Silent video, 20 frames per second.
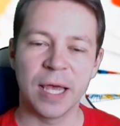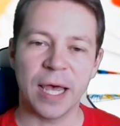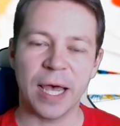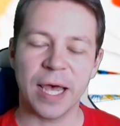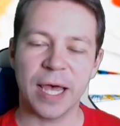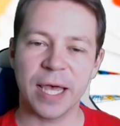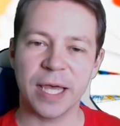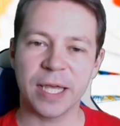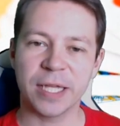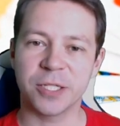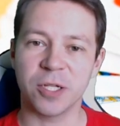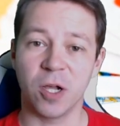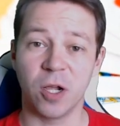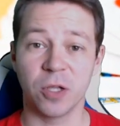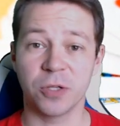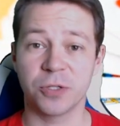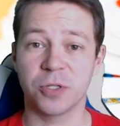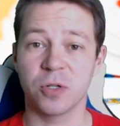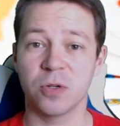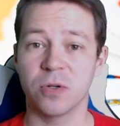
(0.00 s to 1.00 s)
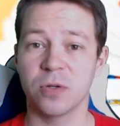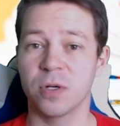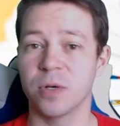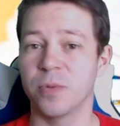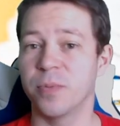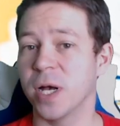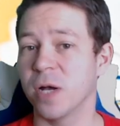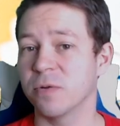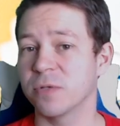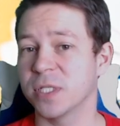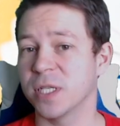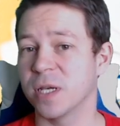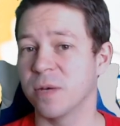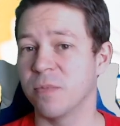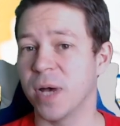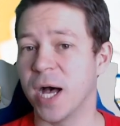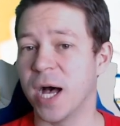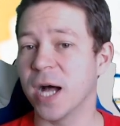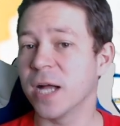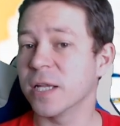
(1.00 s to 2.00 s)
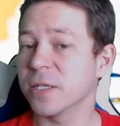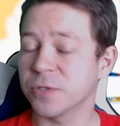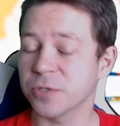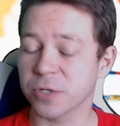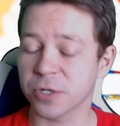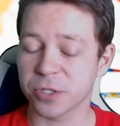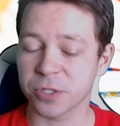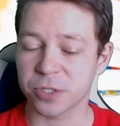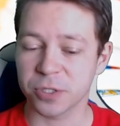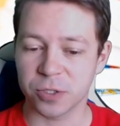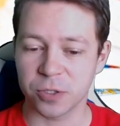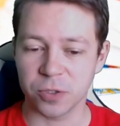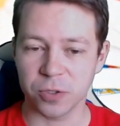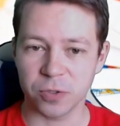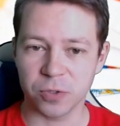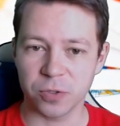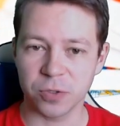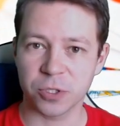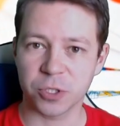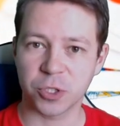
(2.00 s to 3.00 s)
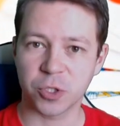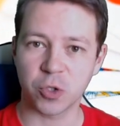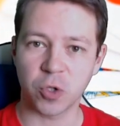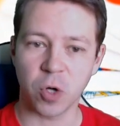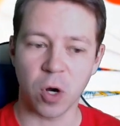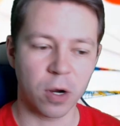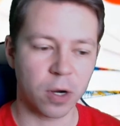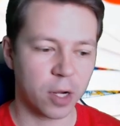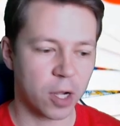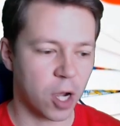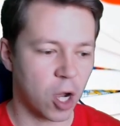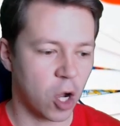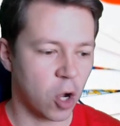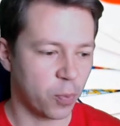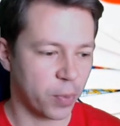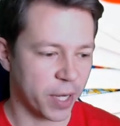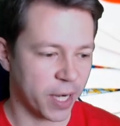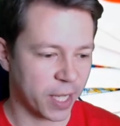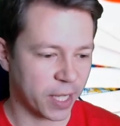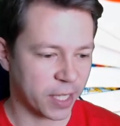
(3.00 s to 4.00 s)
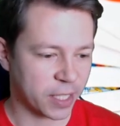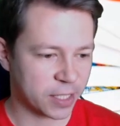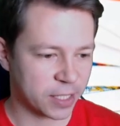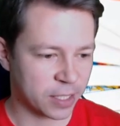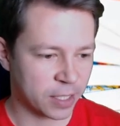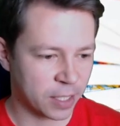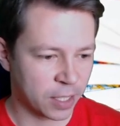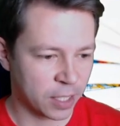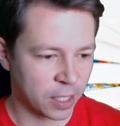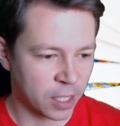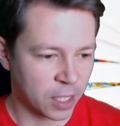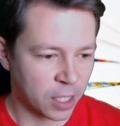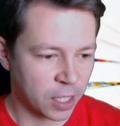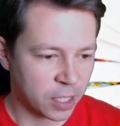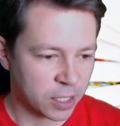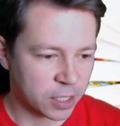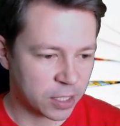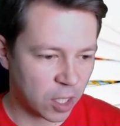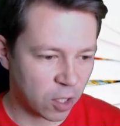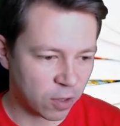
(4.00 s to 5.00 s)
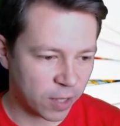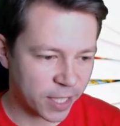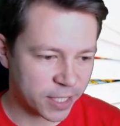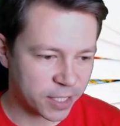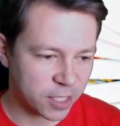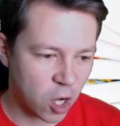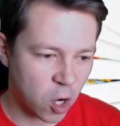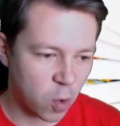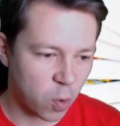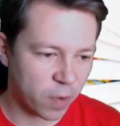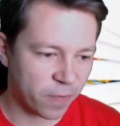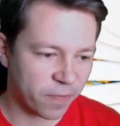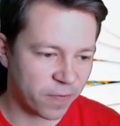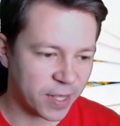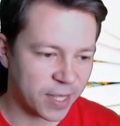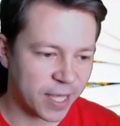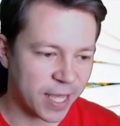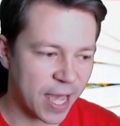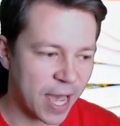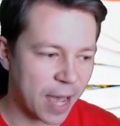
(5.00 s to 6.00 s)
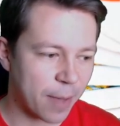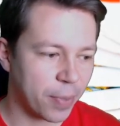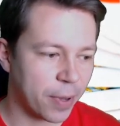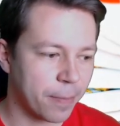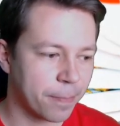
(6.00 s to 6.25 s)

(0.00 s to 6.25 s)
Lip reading: and also about some answers to strong openings. So let's go within the app,